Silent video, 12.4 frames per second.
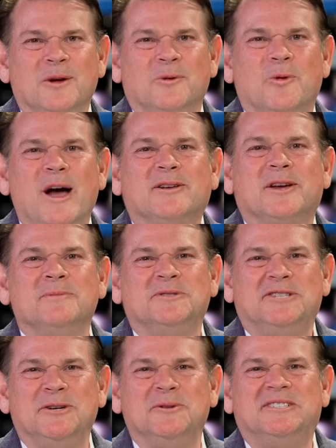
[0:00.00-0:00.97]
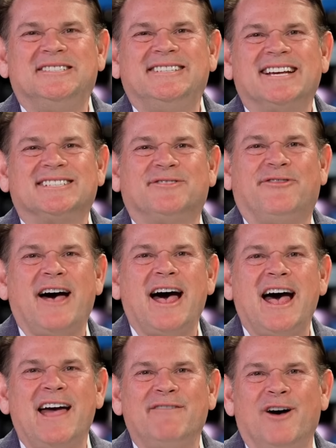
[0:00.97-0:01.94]
Welcome to
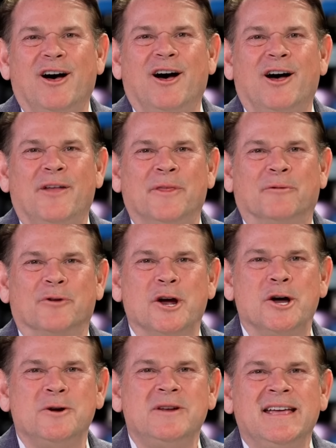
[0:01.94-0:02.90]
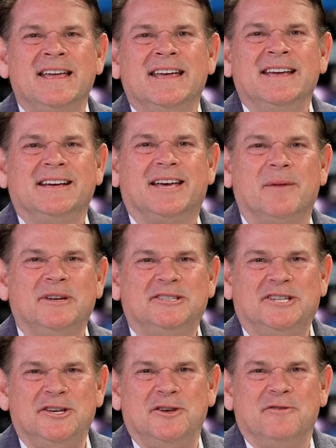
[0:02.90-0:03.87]
6.5 On the Road, coming
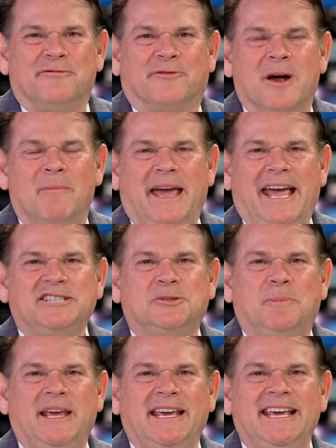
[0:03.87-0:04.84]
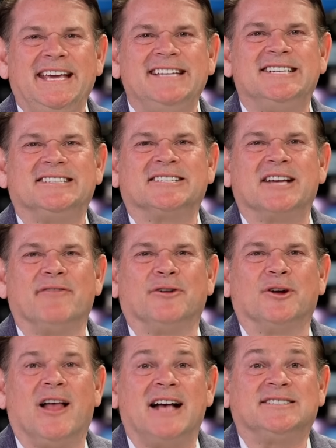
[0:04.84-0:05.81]
to you from HPE
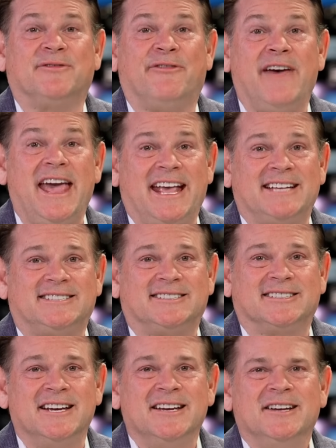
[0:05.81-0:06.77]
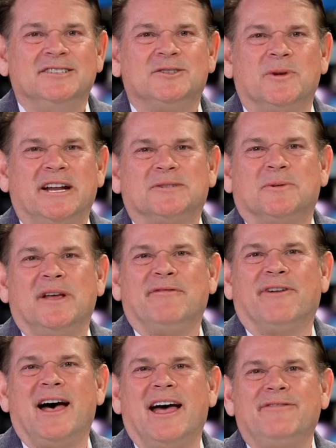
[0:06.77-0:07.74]
Discover Las Vegas
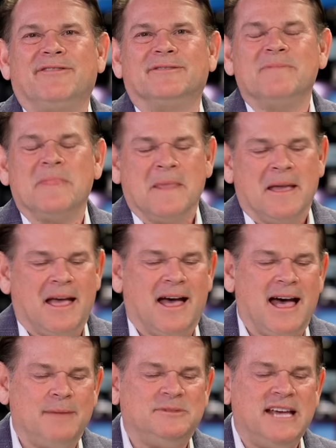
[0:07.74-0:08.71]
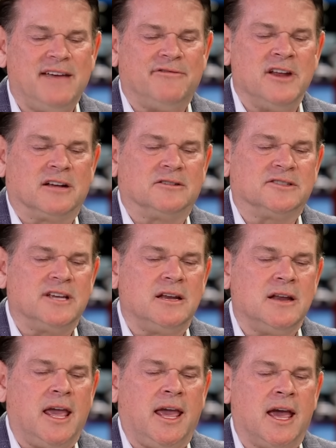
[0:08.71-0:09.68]
2025. I'm Dave
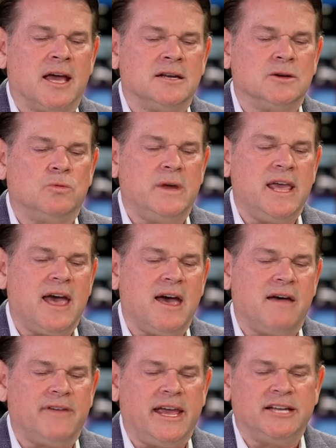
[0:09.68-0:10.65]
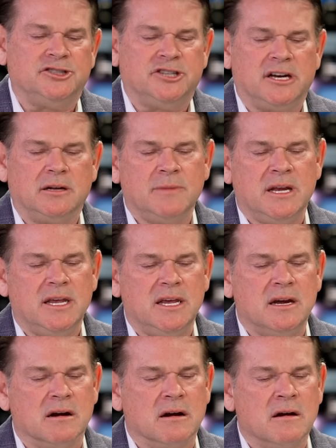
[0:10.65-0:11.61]
Nicholson, and we have a gentleman
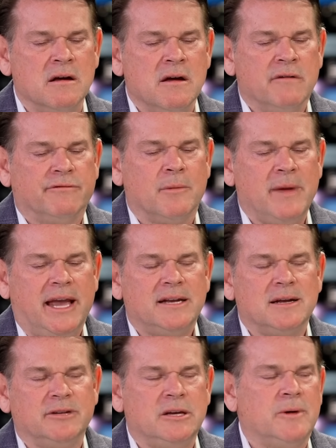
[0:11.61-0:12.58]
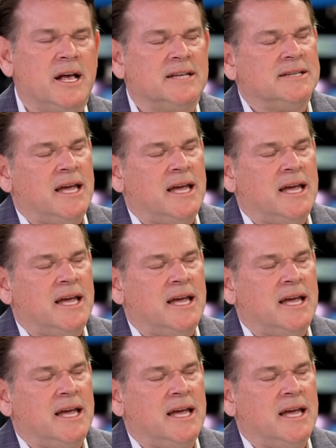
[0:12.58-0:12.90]
here from AWS,